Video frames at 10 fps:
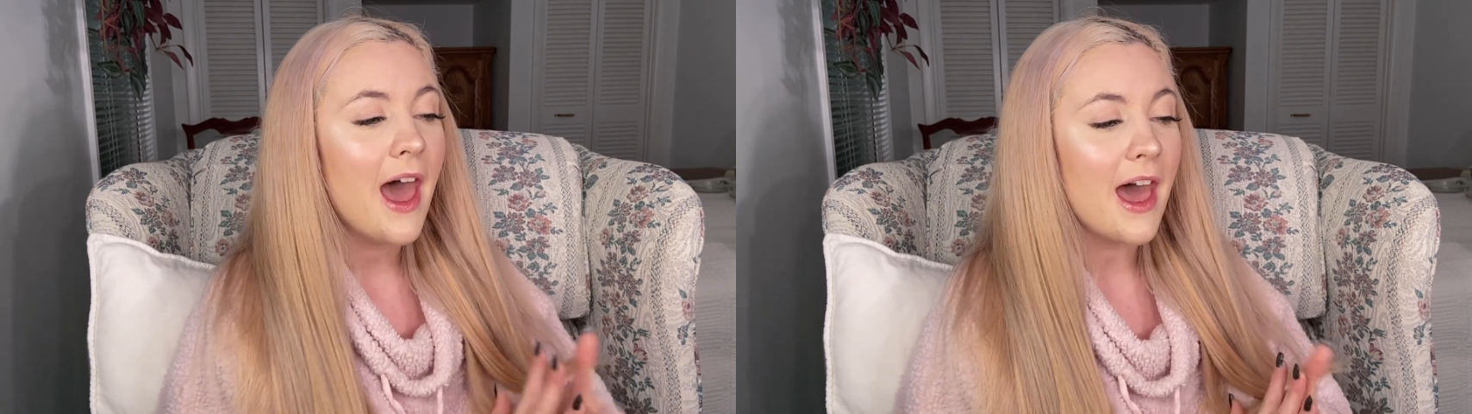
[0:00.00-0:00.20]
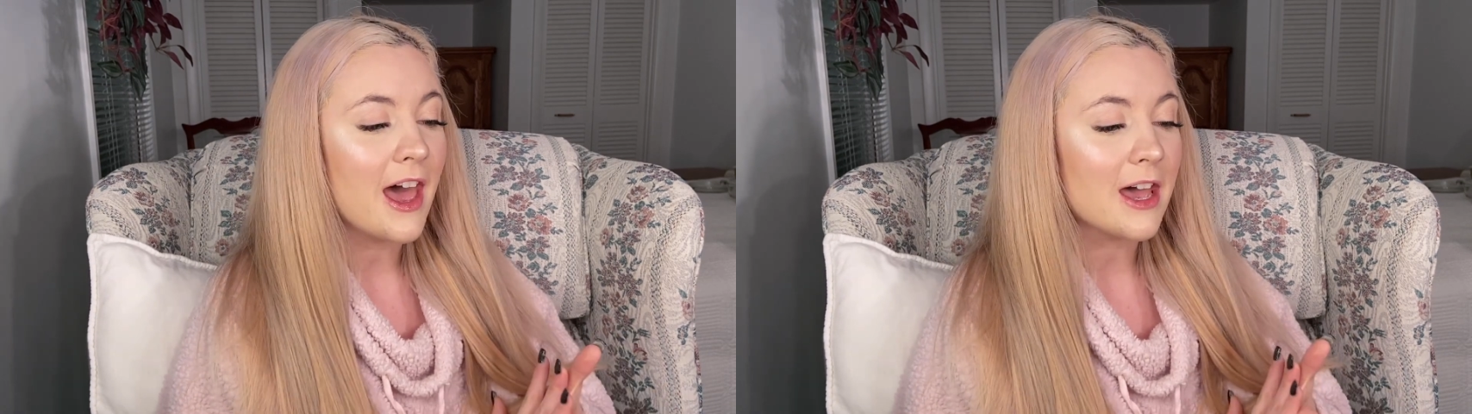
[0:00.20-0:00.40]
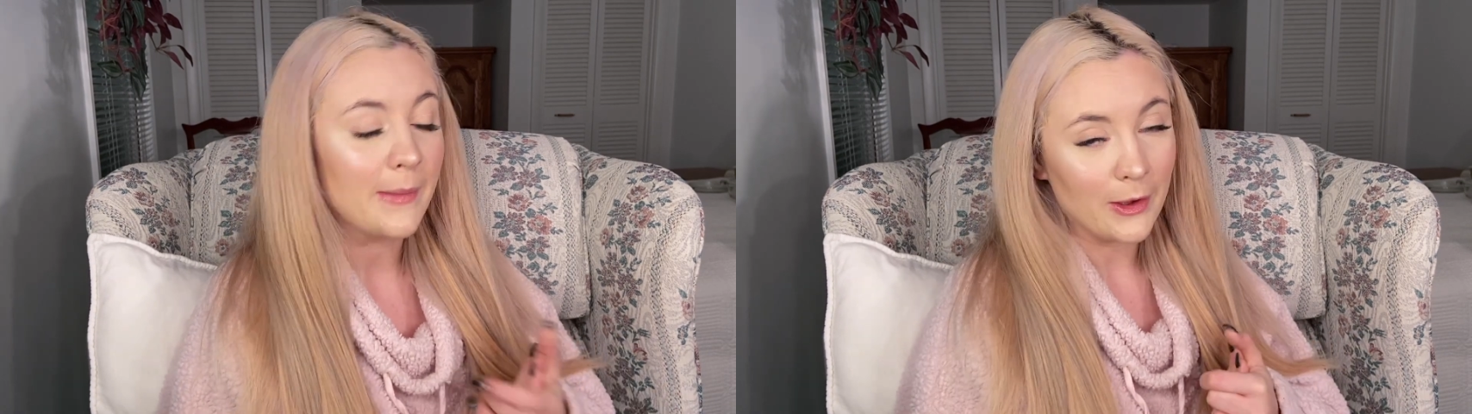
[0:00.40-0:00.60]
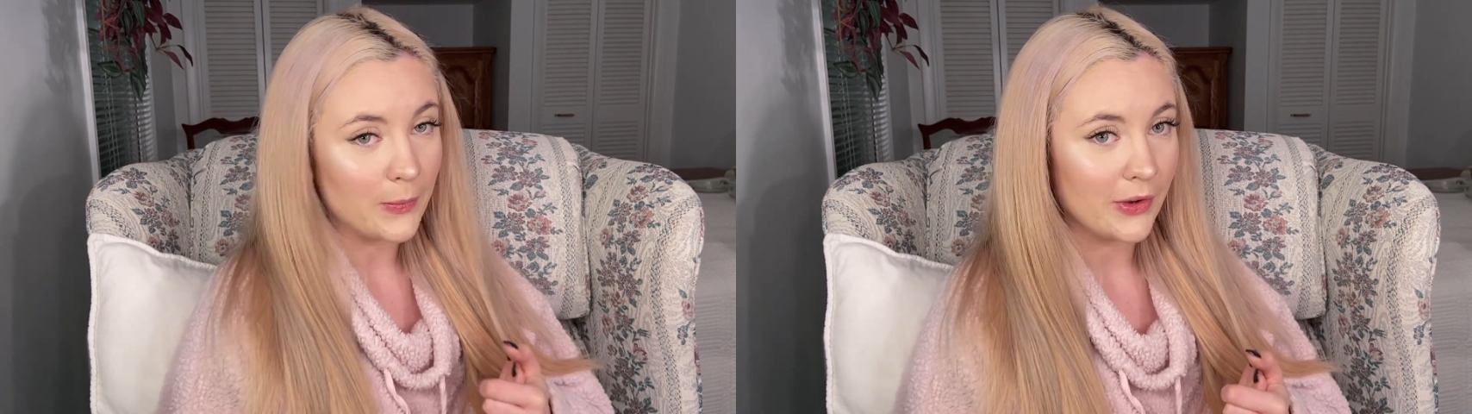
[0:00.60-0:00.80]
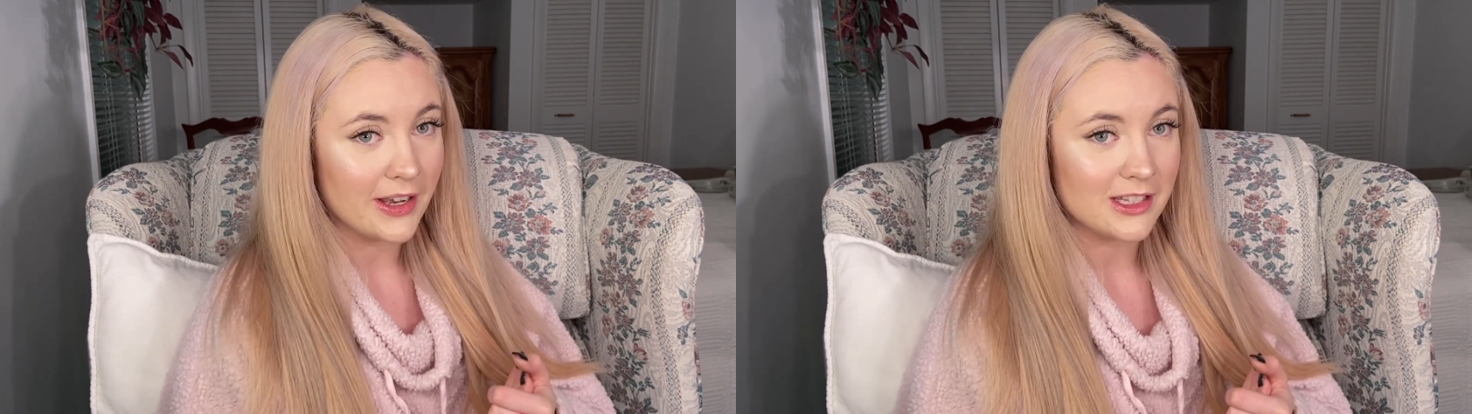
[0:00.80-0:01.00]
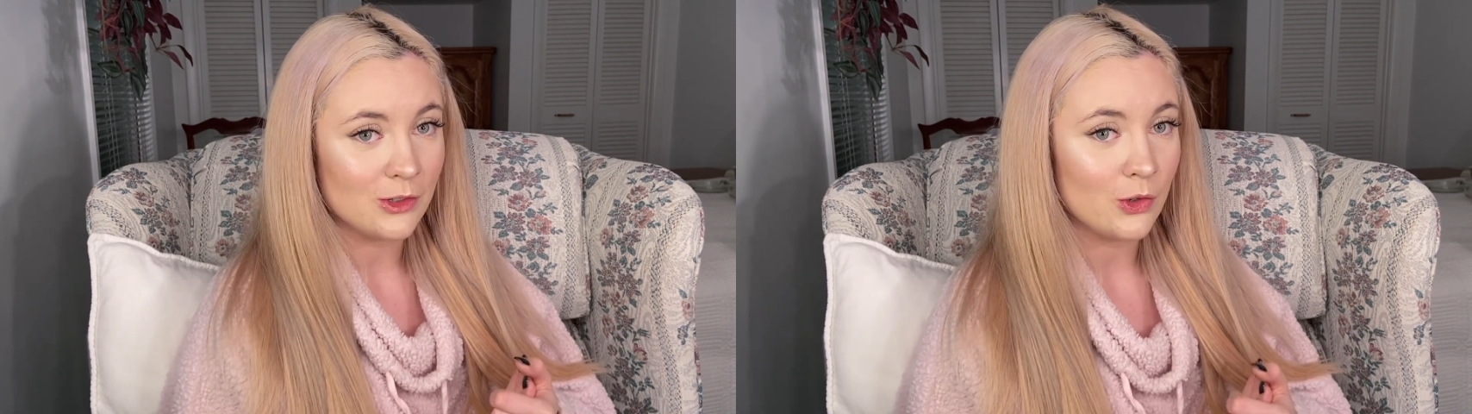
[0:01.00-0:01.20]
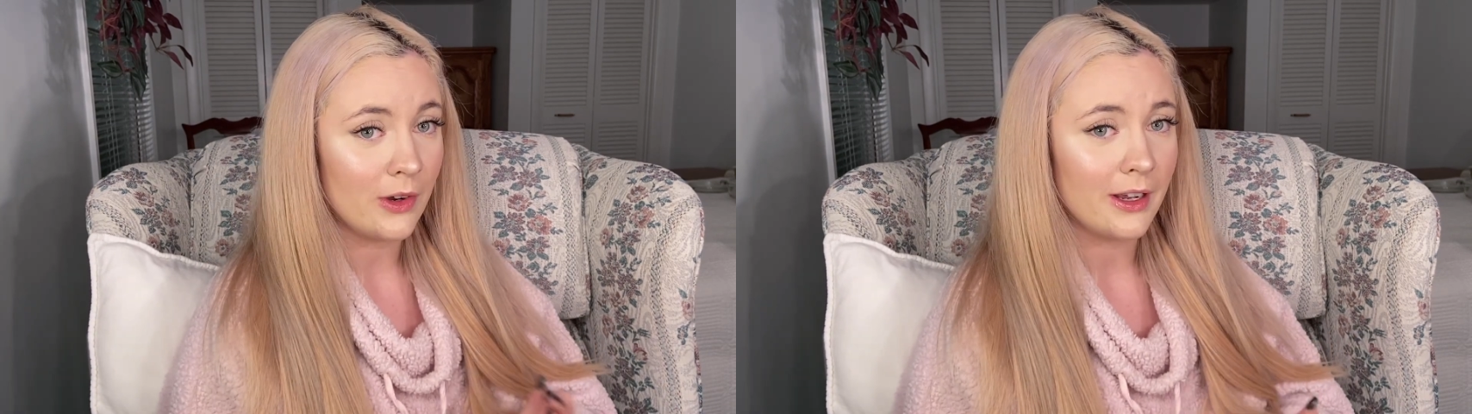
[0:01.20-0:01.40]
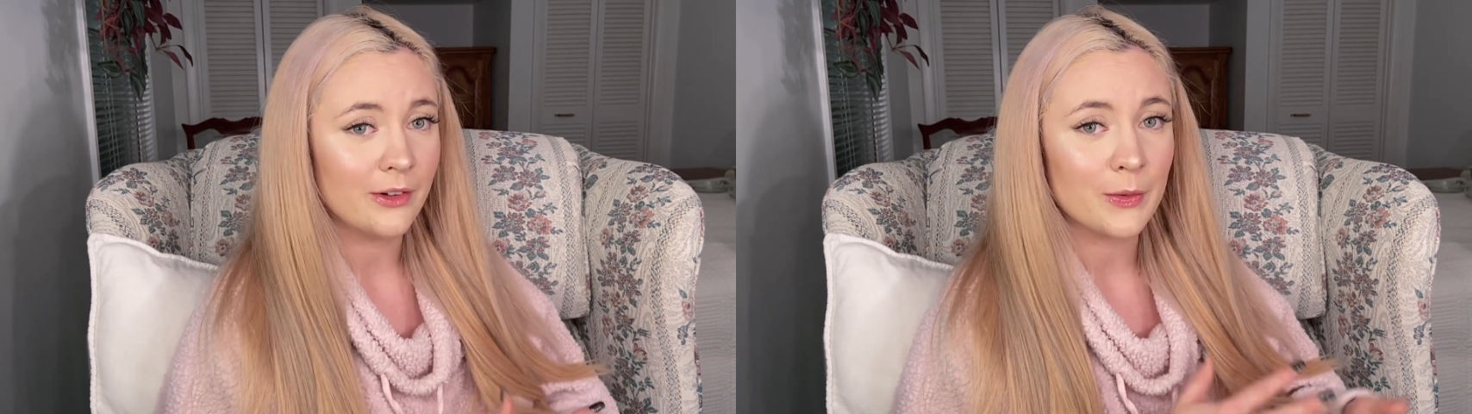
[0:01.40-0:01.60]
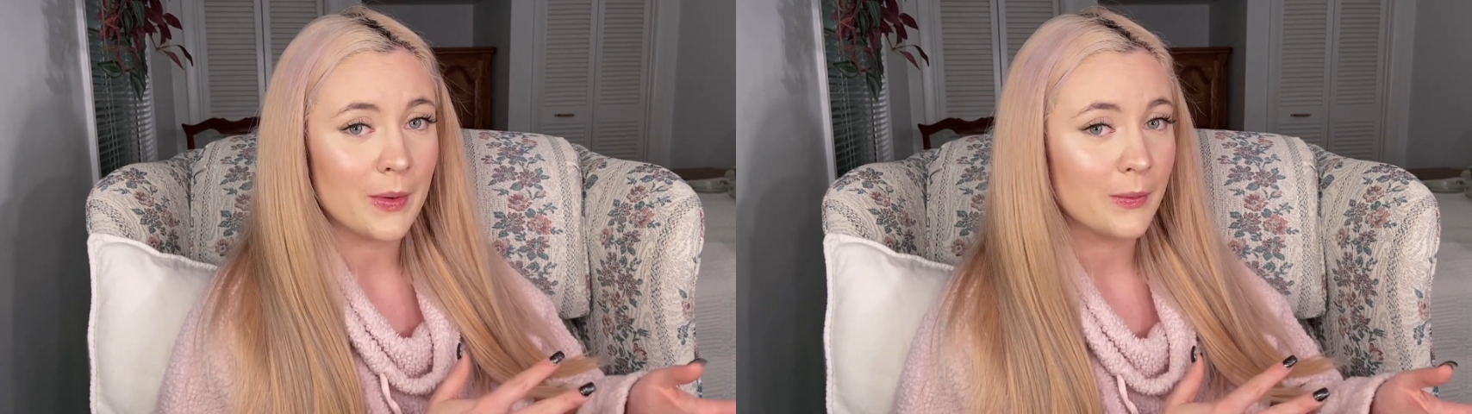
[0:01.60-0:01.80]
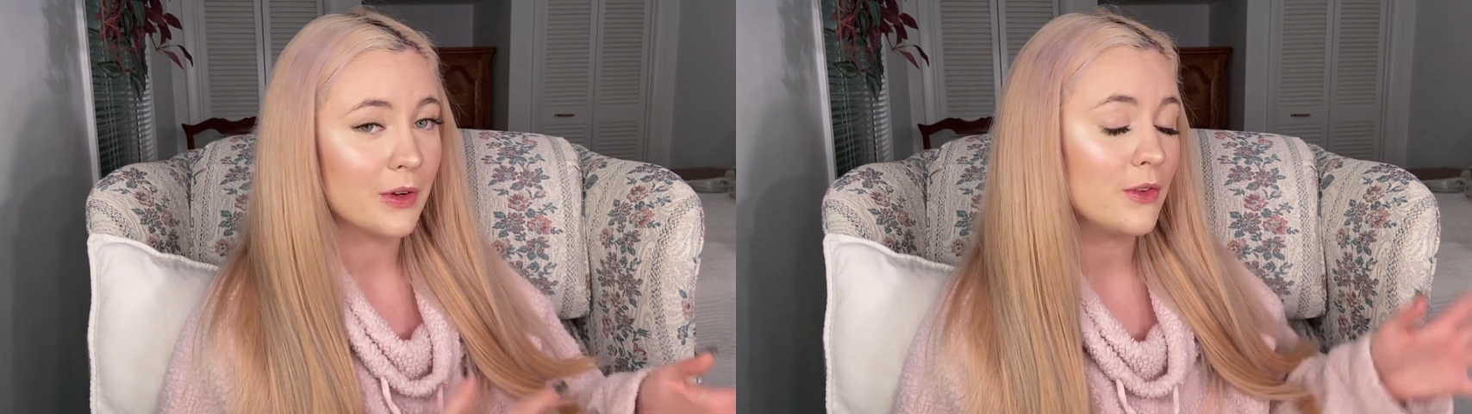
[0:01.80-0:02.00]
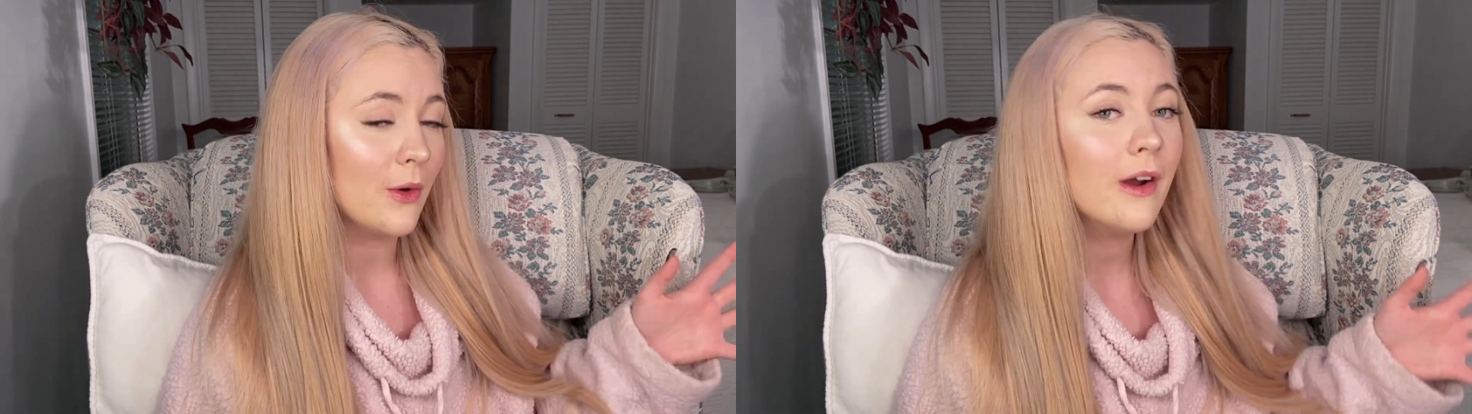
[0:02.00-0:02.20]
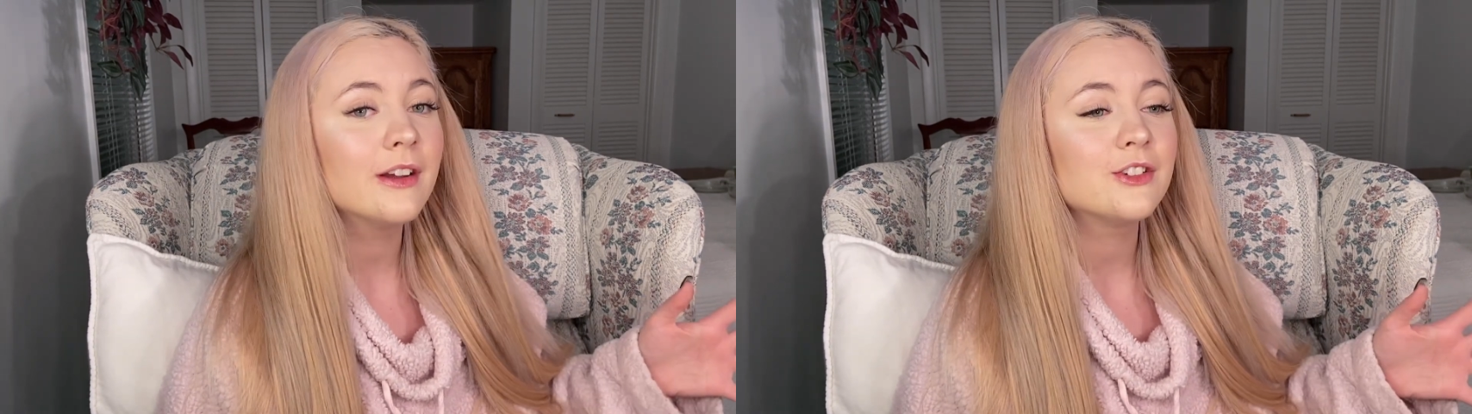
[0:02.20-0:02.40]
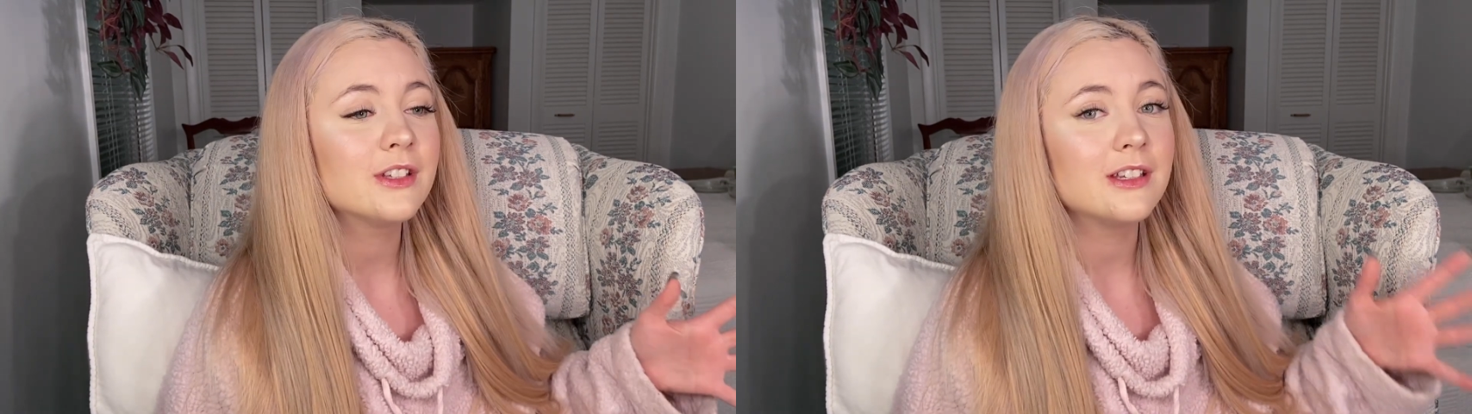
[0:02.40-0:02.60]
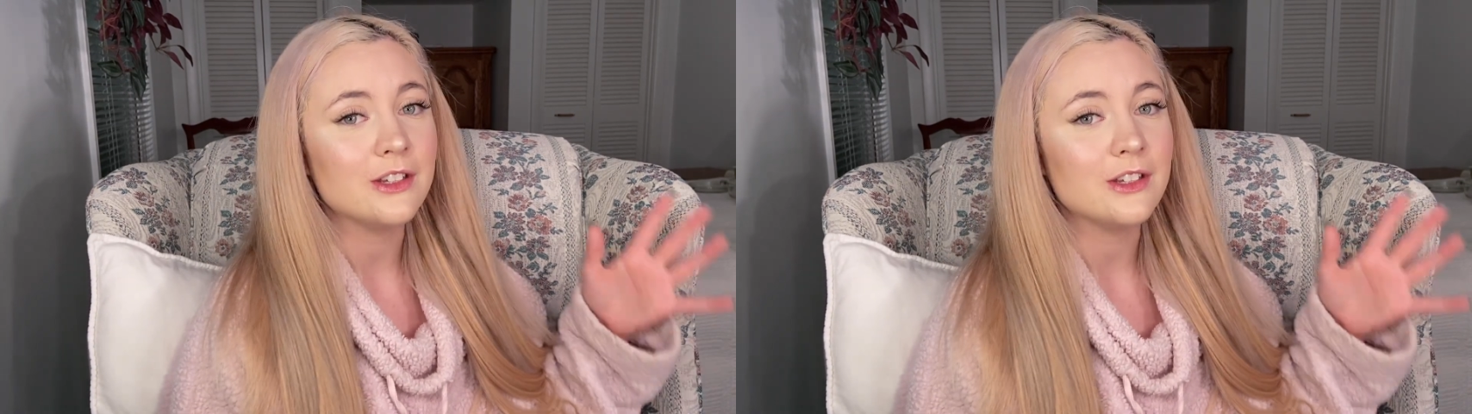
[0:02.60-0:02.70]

I hope you guys enjoyed. Remember, if you are interested,